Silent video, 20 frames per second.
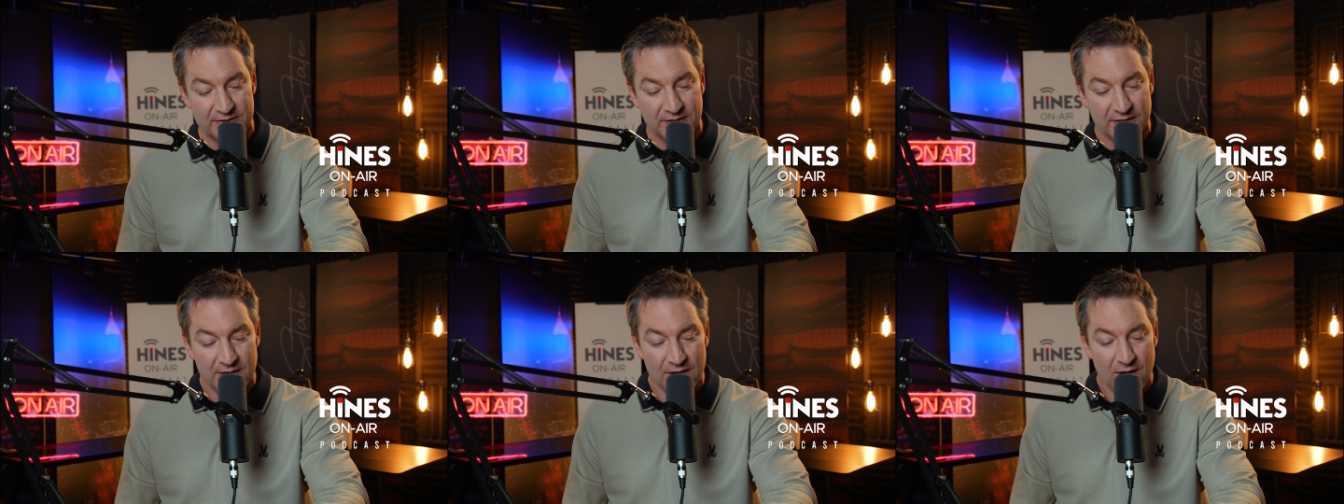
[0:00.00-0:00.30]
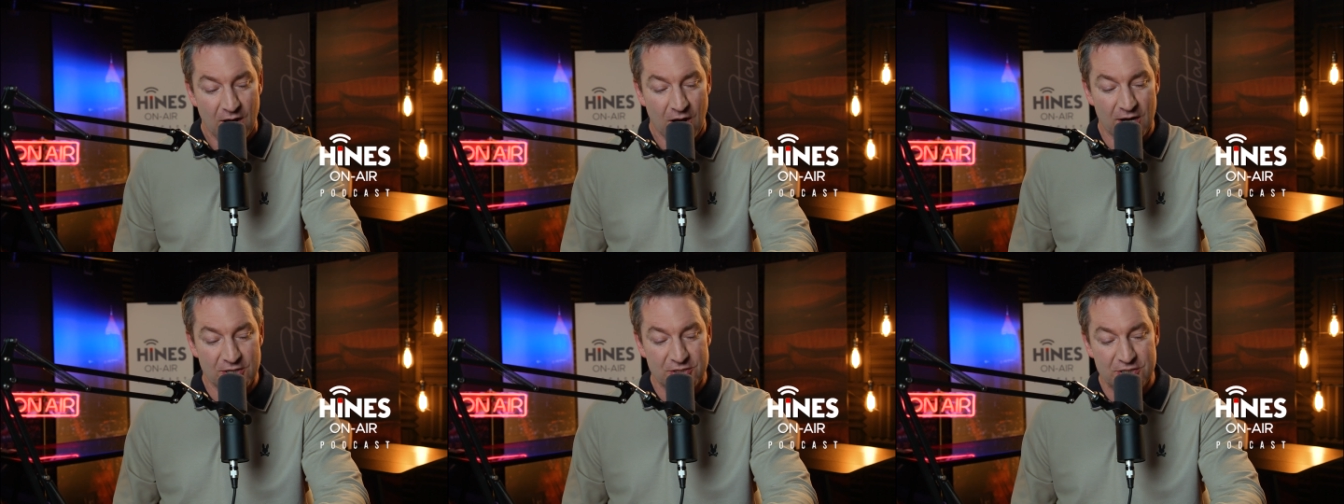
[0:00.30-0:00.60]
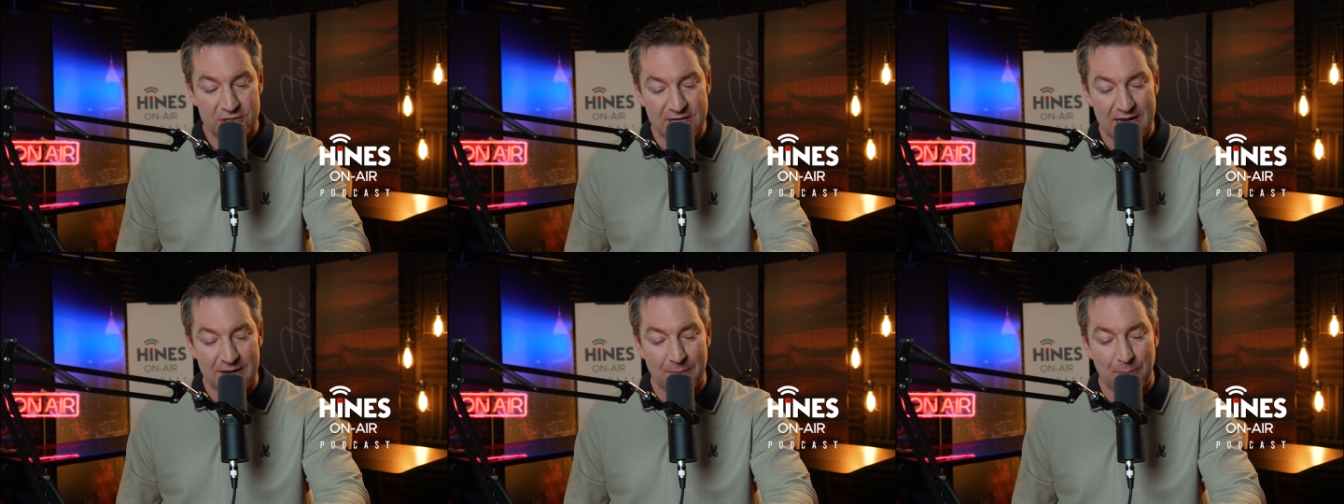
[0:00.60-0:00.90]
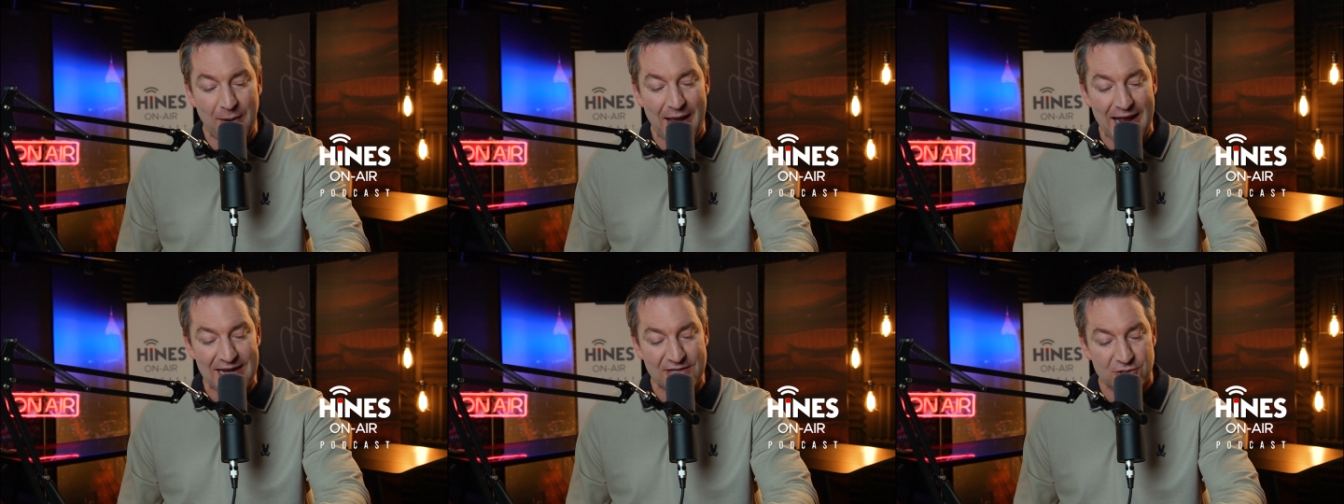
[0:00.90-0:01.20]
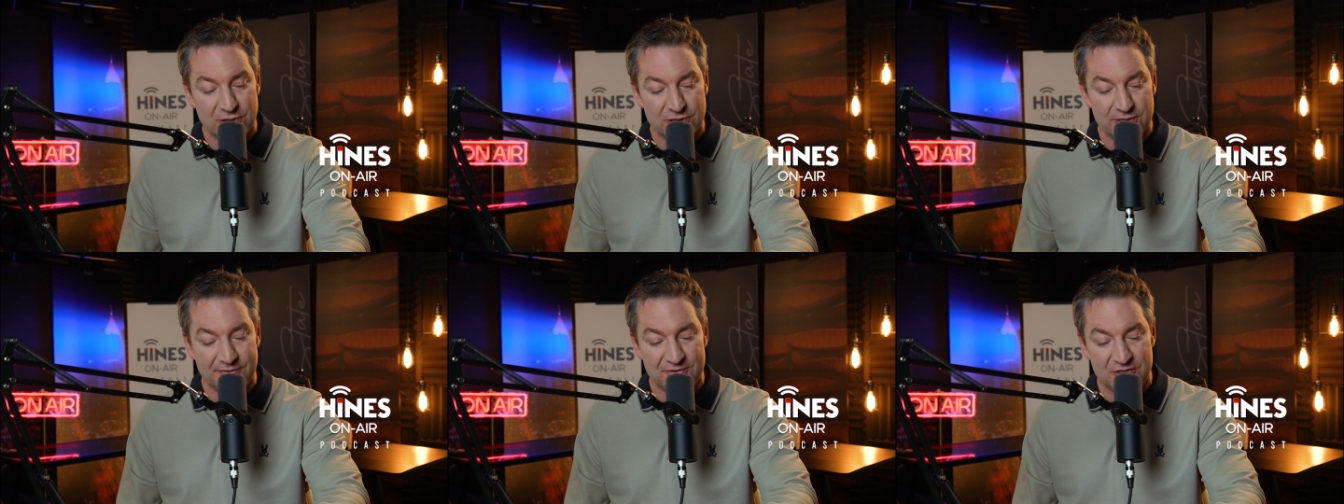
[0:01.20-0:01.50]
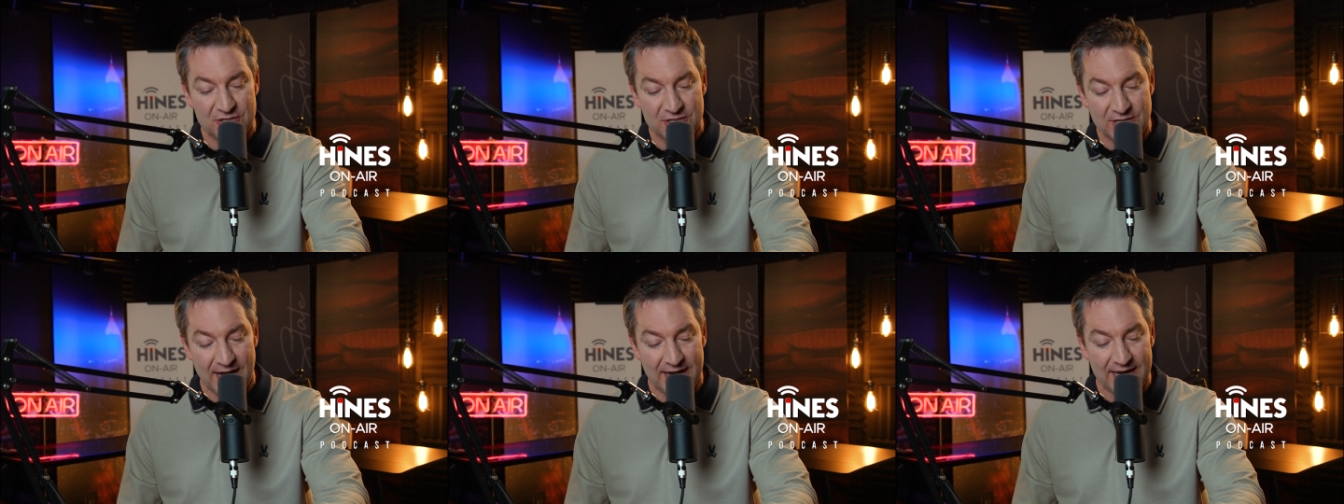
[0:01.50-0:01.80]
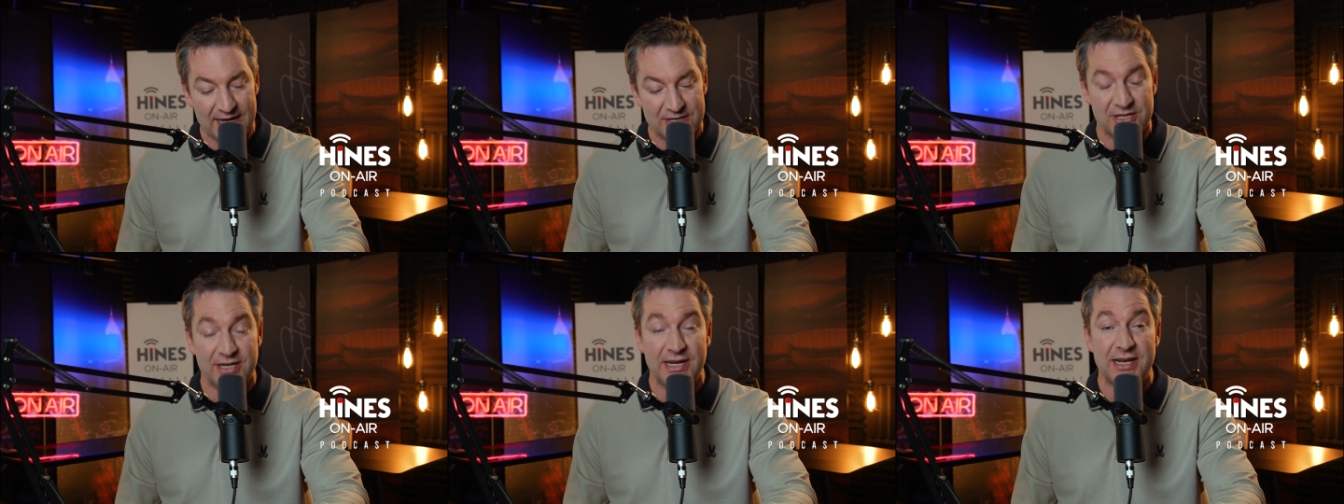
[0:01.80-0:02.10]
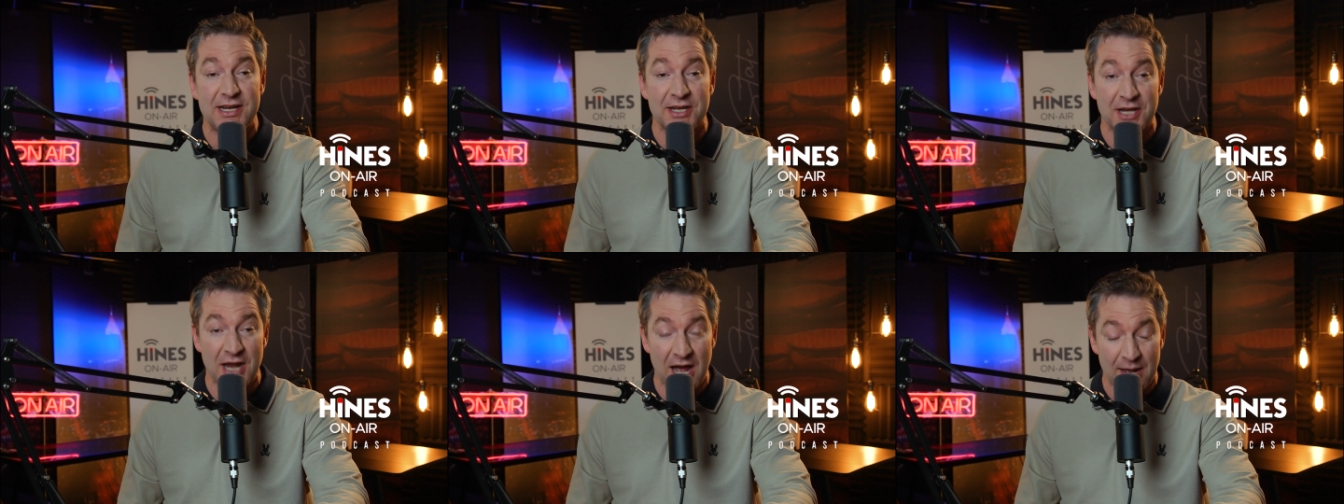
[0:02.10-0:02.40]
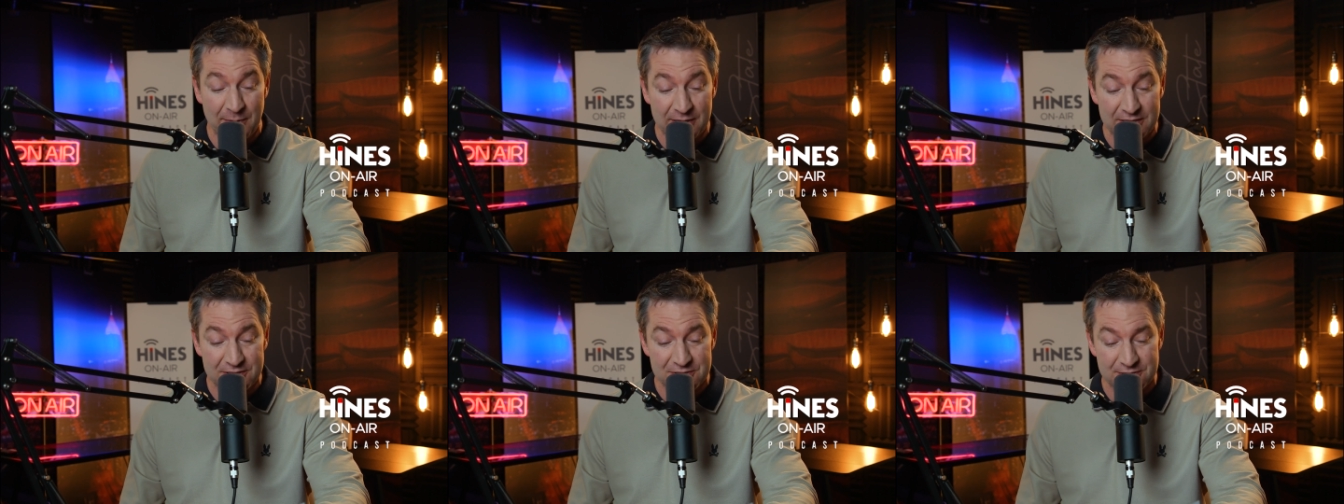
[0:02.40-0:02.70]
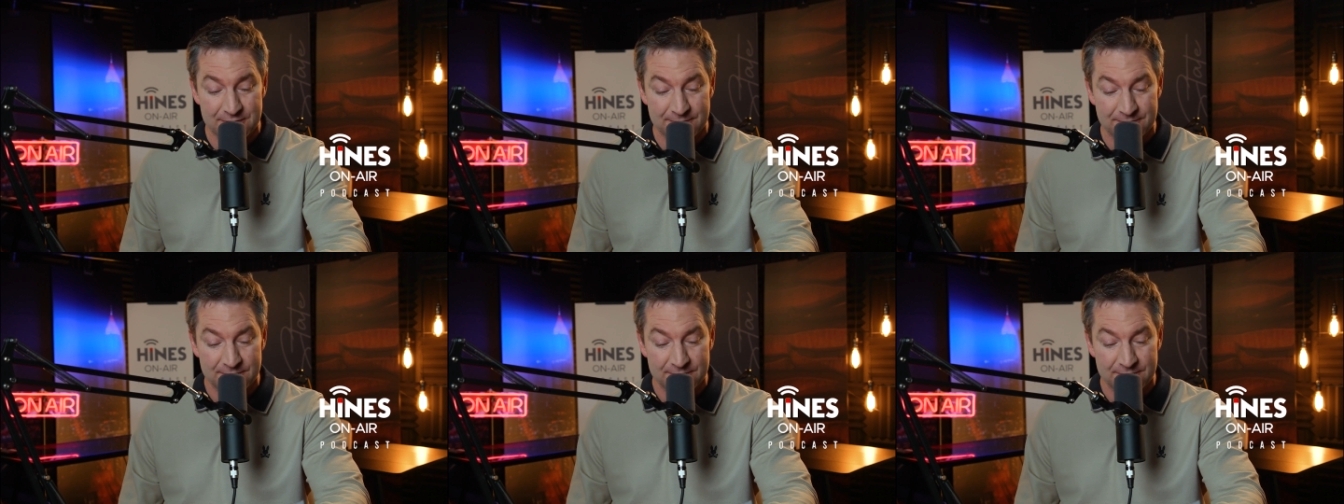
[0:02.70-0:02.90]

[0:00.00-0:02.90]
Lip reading: All right, she's got a Bachelor's of Science in Economics.